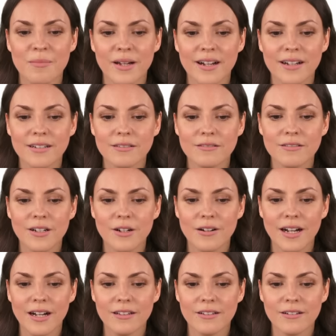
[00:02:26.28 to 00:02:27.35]
But I don't know
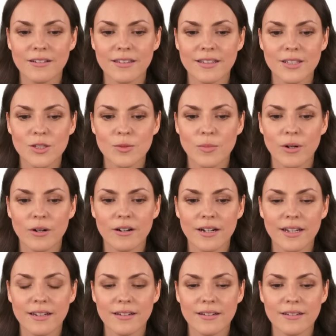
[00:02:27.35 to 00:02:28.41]
how long this
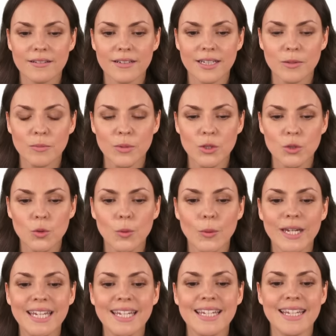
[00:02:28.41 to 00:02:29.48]
part here in
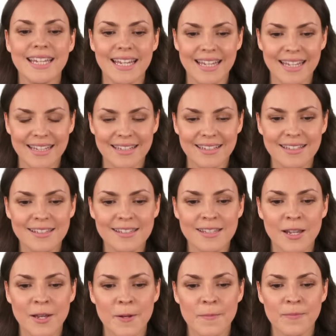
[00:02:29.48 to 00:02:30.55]
between
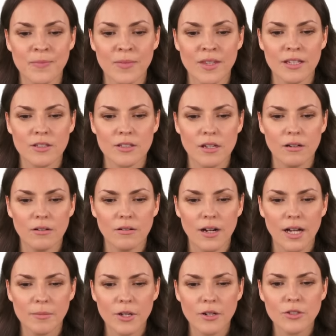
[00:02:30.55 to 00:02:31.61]
is. So
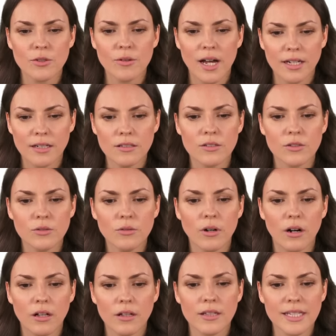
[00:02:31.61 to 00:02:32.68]
I'm going to undo
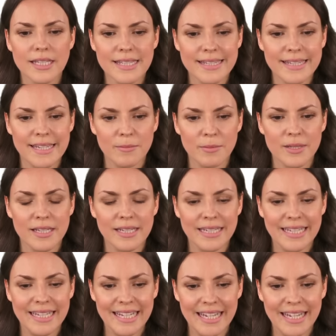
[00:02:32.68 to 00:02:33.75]
all these steps
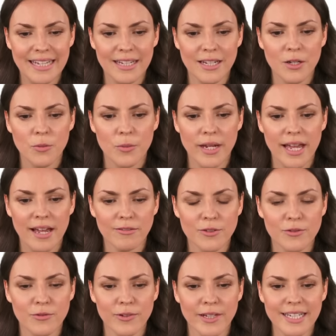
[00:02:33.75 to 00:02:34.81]
again. We have
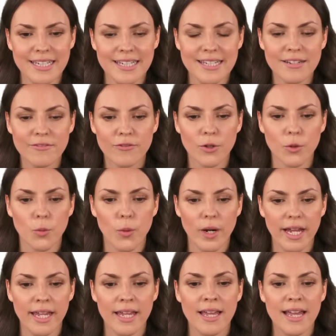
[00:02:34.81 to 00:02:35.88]
to find a different
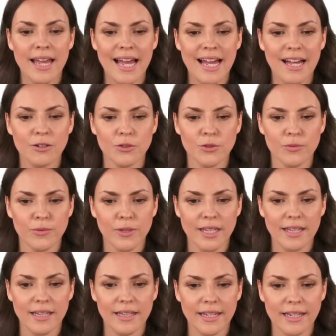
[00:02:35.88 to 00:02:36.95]
way how to
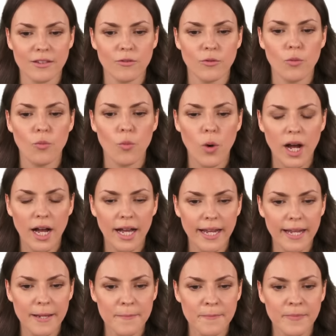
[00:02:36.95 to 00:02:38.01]
find the length of
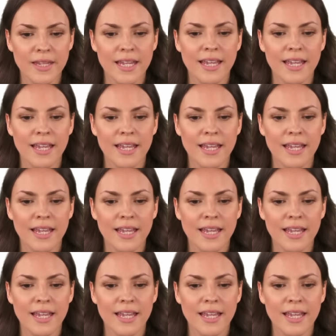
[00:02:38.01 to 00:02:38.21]
y.